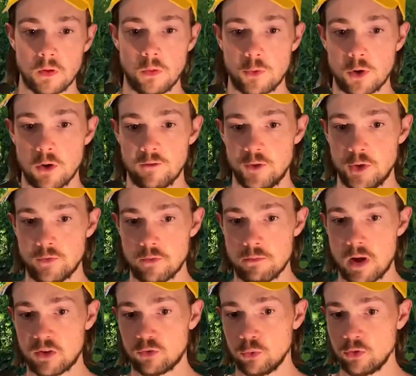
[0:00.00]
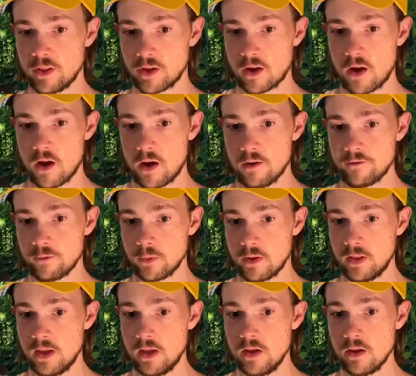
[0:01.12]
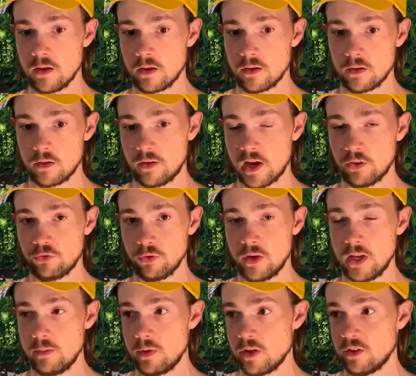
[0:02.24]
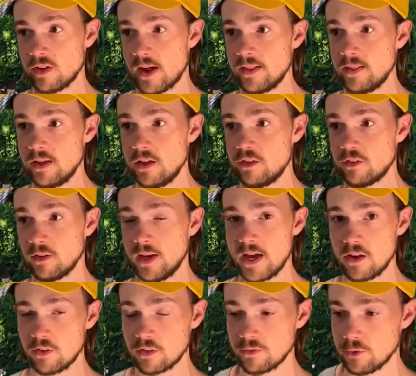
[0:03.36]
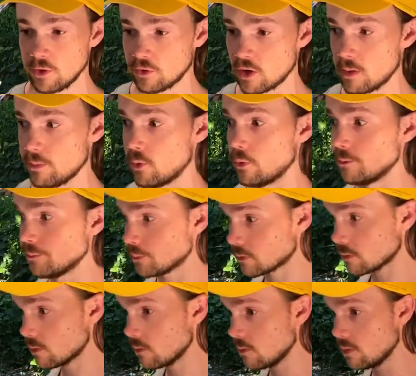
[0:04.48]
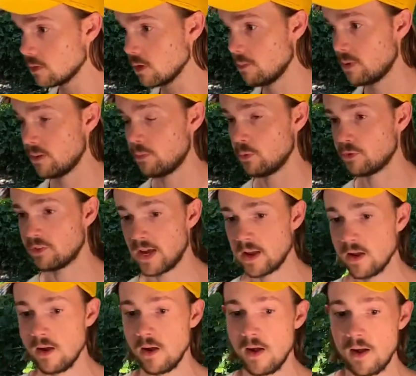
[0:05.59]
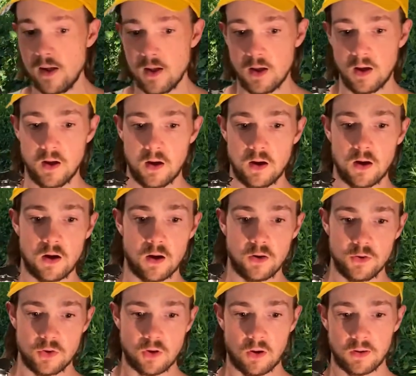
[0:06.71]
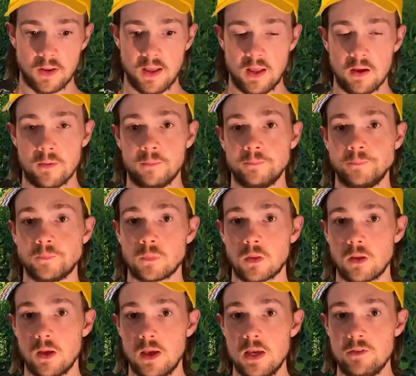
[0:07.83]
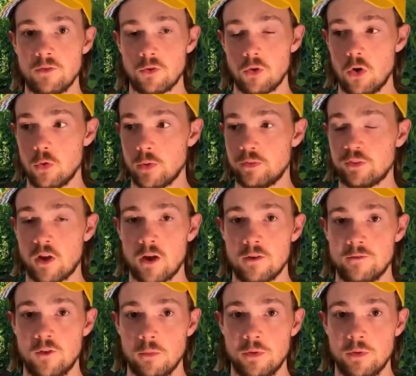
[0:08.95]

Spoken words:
We've got a few different muscles in the calf. We have the gastrocnemius and the soleus, for example. People will say, oh, you can't hit either or with certain foot